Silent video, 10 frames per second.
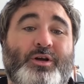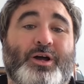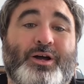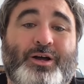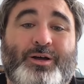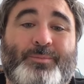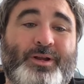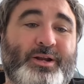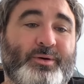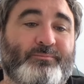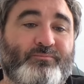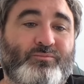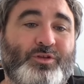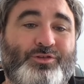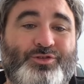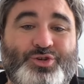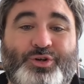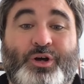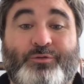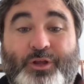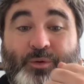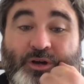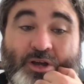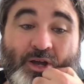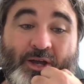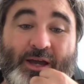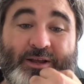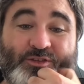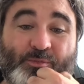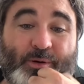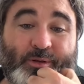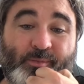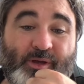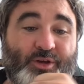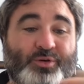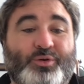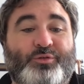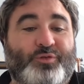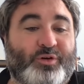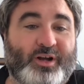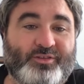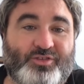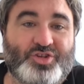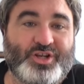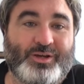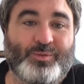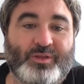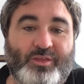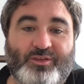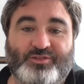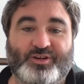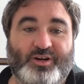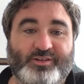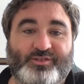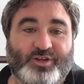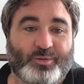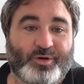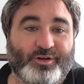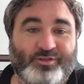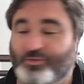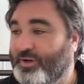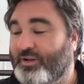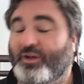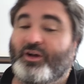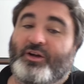But anyway, this should hopefully work, and this will probably be good for us to check whether this guide still works as well.